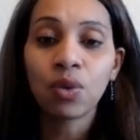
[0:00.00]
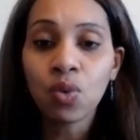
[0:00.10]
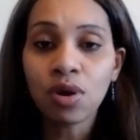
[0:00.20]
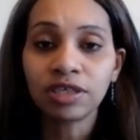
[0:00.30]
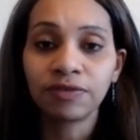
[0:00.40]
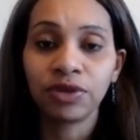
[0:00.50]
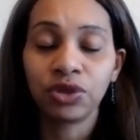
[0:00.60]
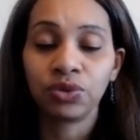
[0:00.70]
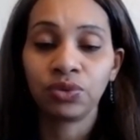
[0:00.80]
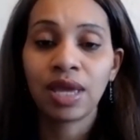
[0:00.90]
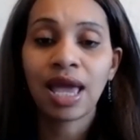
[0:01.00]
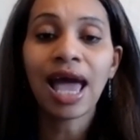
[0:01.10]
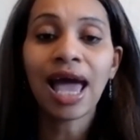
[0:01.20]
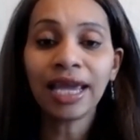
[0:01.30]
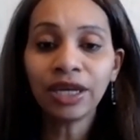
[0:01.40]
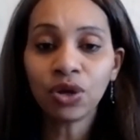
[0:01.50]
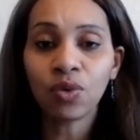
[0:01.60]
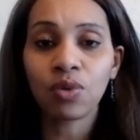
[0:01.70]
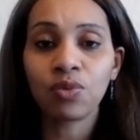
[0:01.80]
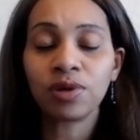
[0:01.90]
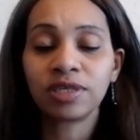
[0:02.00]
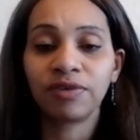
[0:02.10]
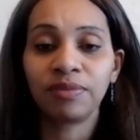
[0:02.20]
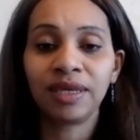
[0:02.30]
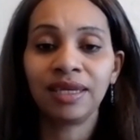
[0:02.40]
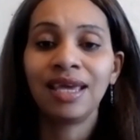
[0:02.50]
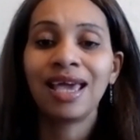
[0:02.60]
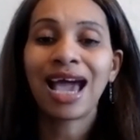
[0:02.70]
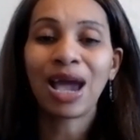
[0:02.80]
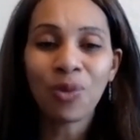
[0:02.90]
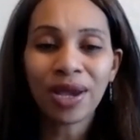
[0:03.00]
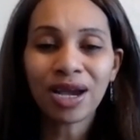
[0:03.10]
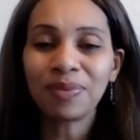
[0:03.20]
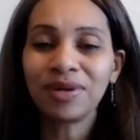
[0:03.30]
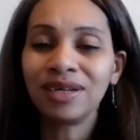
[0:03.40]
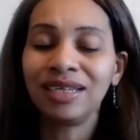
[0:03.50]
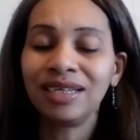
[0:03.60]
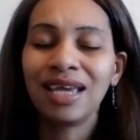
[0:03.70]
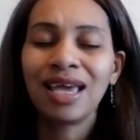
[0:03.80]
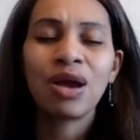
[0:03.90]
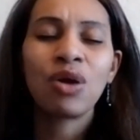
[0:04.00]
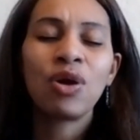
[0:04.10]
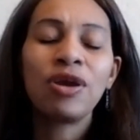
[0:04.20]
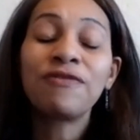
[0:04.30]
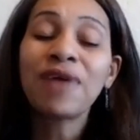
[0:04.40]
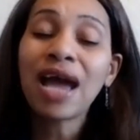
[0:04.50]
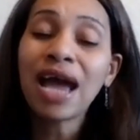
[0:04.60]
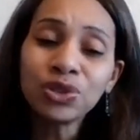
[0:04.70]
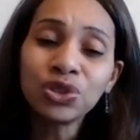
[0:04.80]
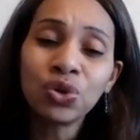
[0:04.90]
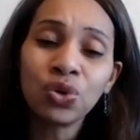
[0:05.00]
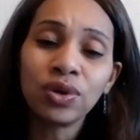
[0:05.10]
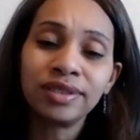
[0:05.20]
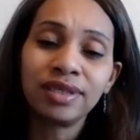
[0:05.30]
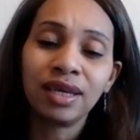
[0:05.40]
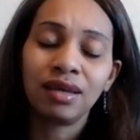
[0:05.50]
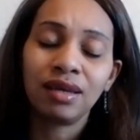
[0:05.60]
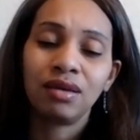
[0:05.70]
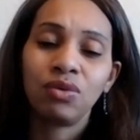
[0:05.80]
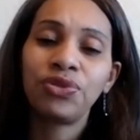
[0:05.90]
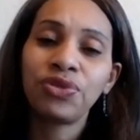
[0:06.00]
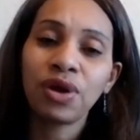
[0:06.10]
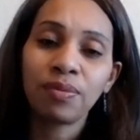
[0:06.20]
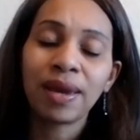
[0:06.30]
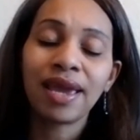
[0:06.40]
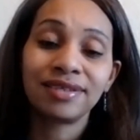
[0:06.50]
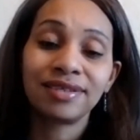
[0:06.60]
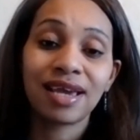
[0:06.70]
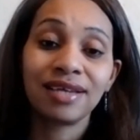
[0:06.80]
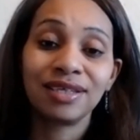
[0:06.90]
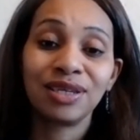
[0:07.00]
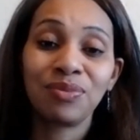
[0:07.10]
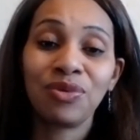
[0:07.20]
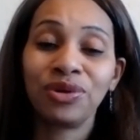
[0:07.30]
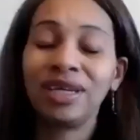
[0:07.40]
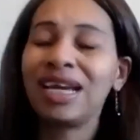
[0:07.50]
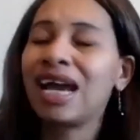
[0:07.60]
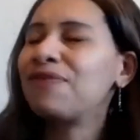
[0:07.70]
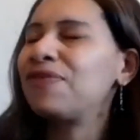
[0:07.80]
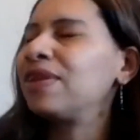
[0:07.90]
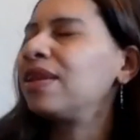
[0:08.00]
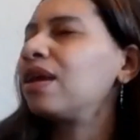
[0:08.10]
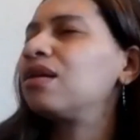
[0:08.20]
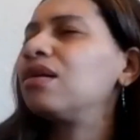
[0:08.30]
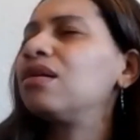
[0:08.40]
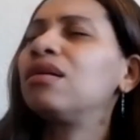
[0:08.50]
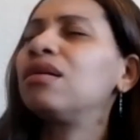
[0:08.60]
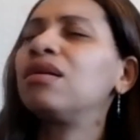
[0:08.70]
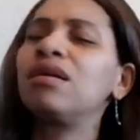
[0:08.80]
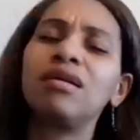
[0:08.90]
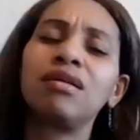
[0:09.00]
works for you. I know what works for me. I wake up early. If I were to go a day without my exercise in the morning, I feel like, oh,